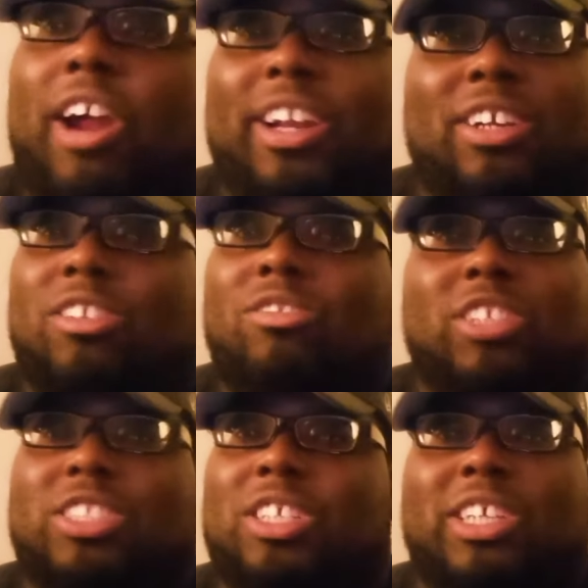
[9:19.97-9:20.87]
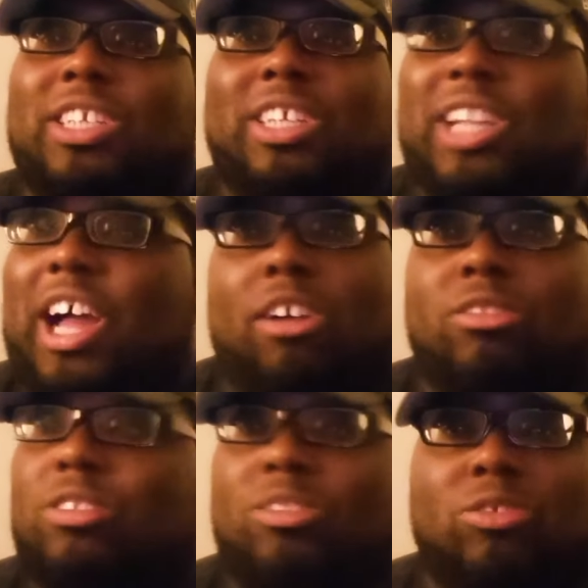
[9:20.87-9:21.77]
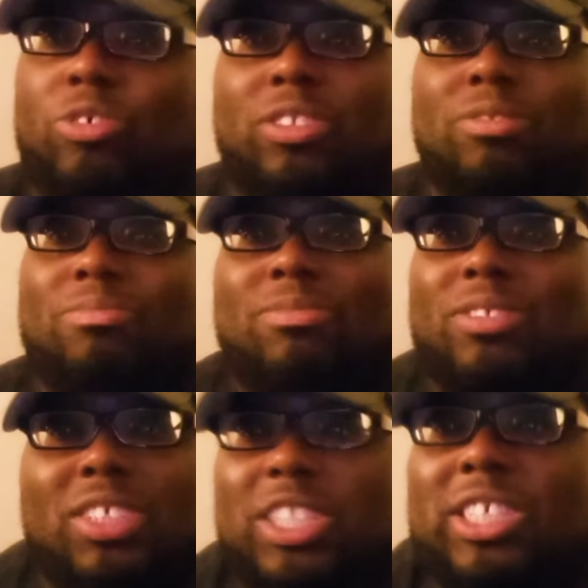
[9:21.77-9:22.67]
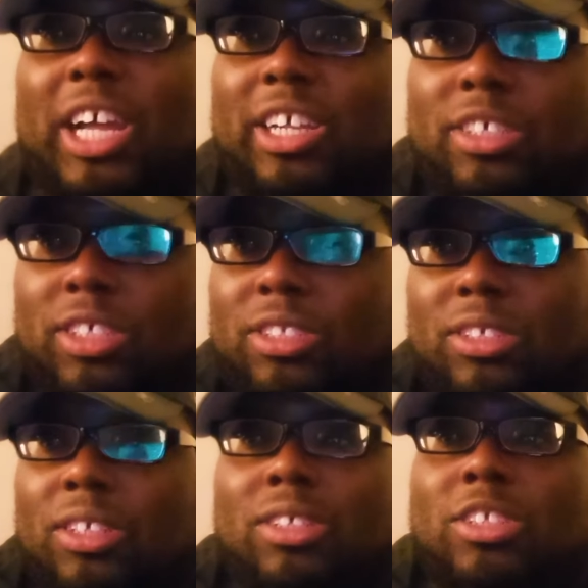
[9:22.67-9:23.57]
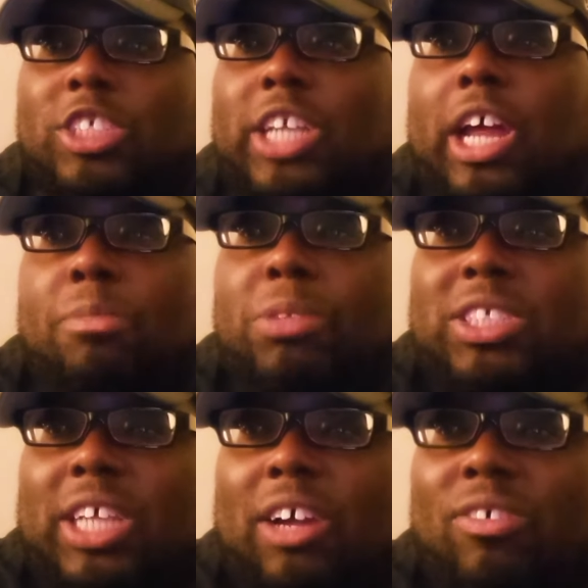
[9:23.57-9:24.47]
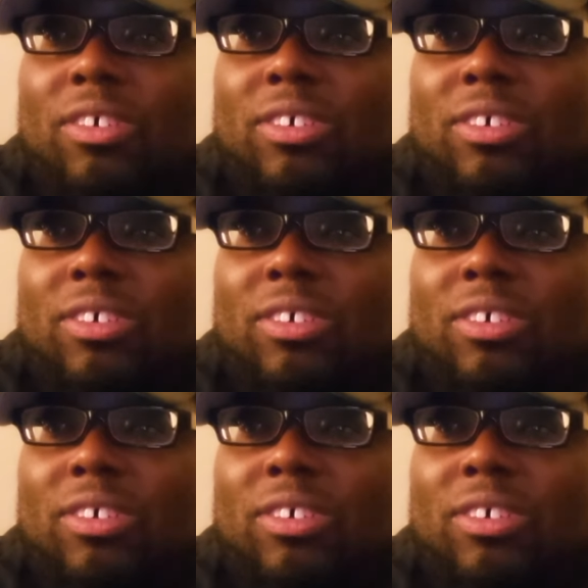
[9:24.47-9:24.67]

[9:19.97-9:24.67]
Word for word: Wright. Don't listen to Nick the Clown. Don't do it. It's not good. Peace out.